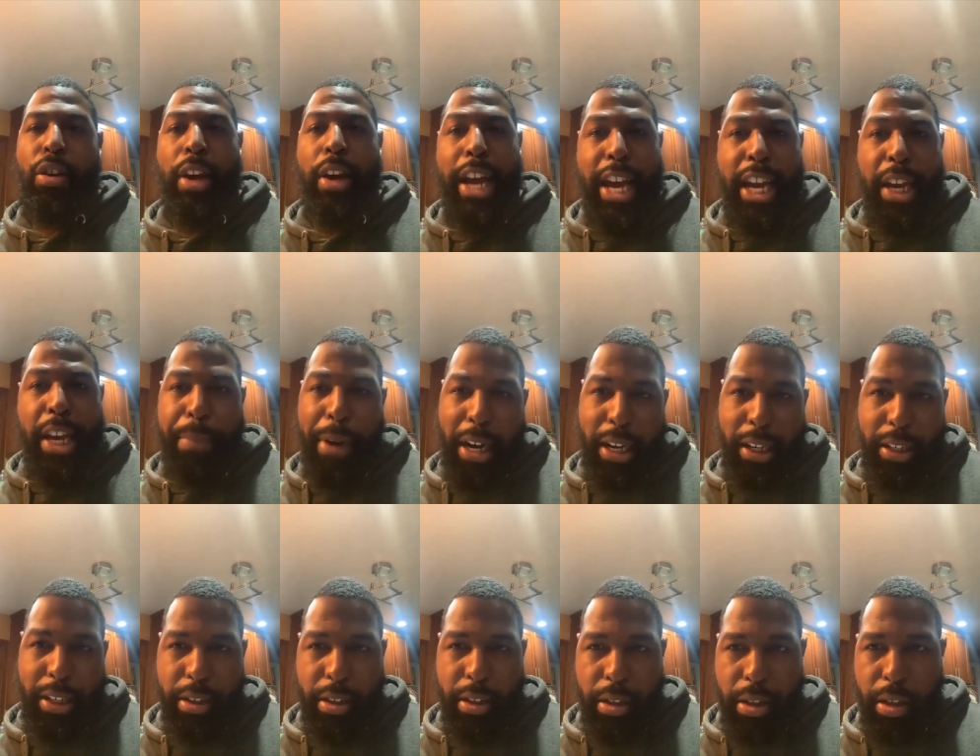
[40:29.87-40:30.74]
So that
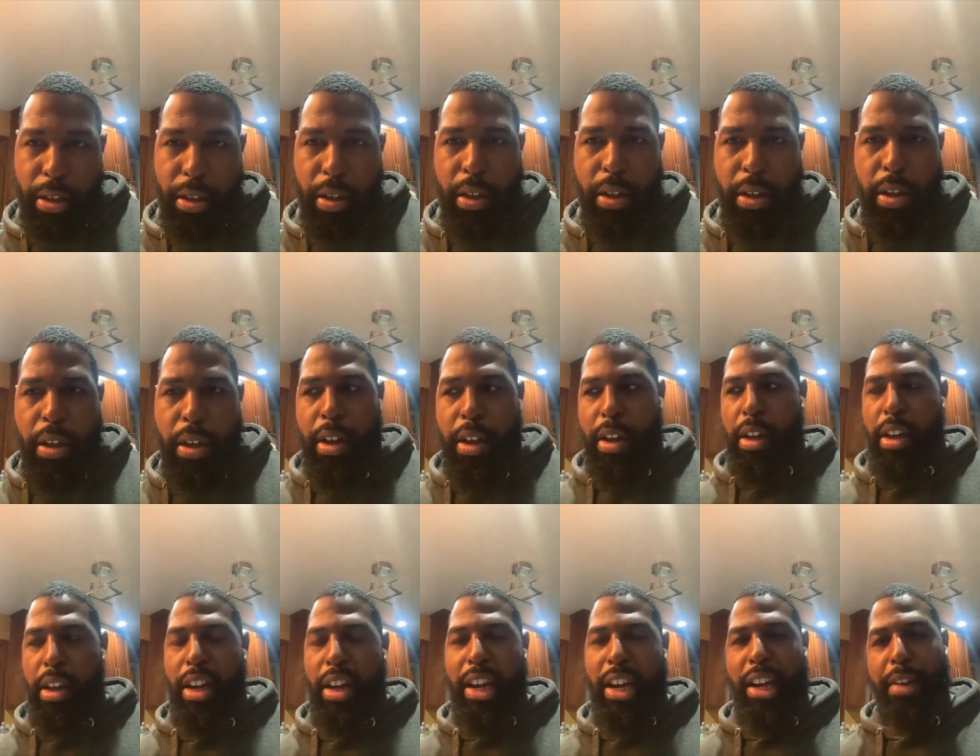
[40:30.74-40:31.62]
that is basically your
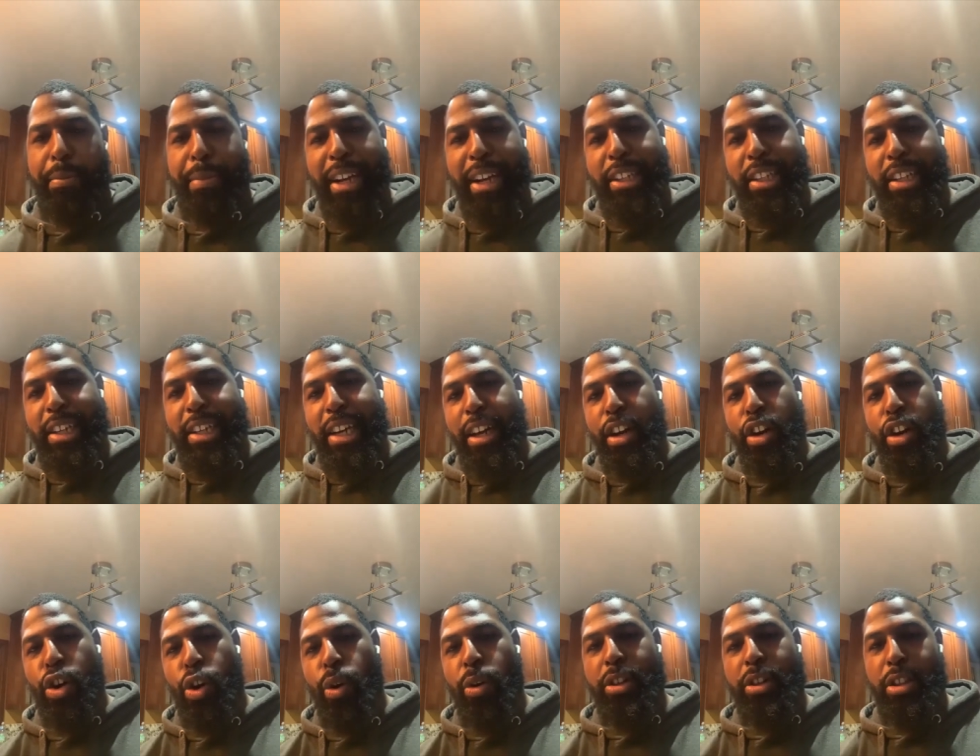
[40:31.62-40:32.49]
egg binder,
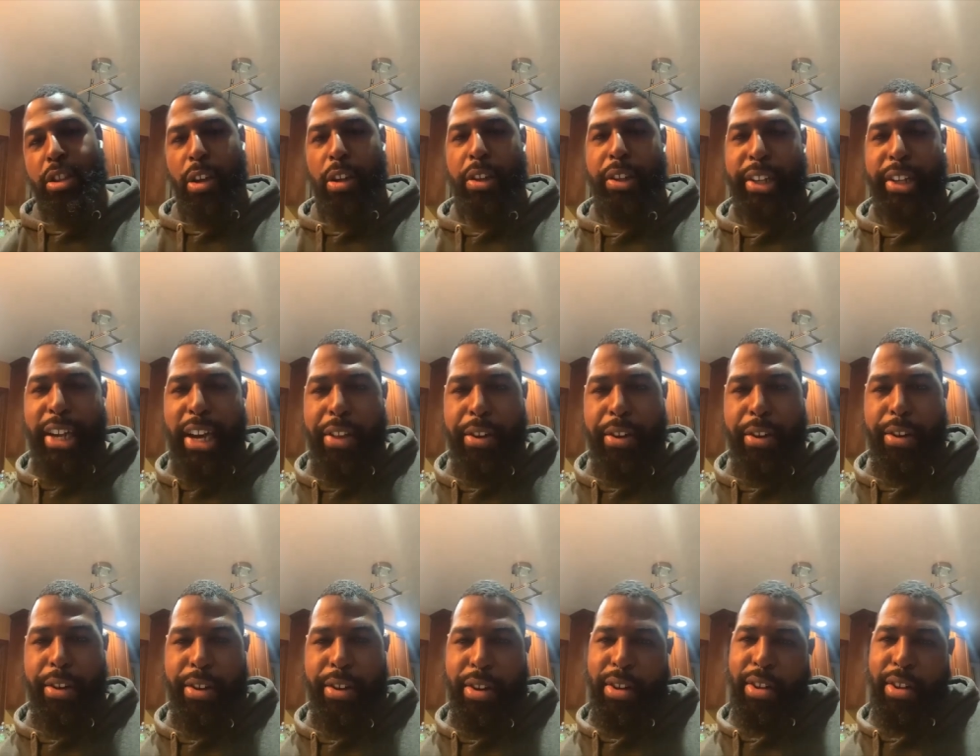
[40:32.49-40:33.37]
and it basically
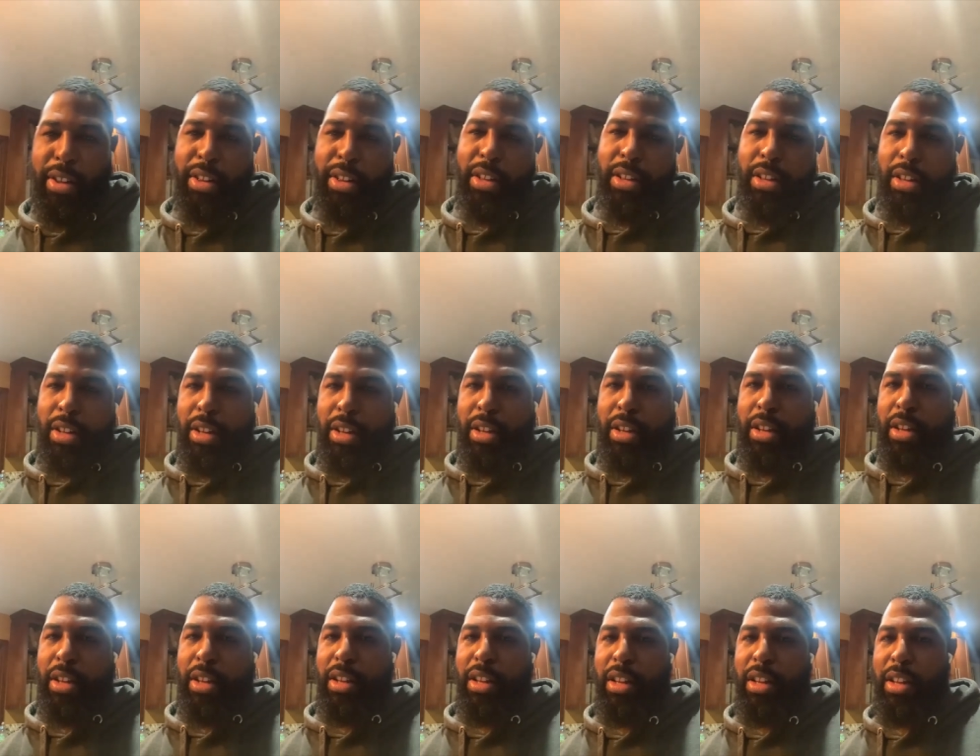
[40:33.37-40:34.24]
kind of holds it all
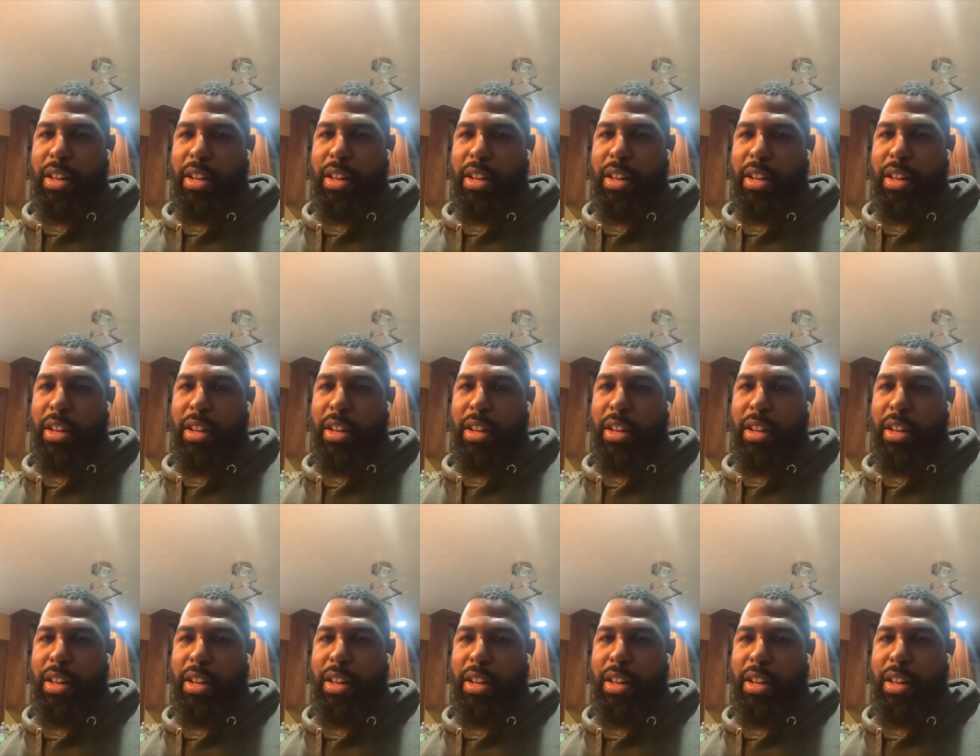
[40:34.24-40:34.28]
together.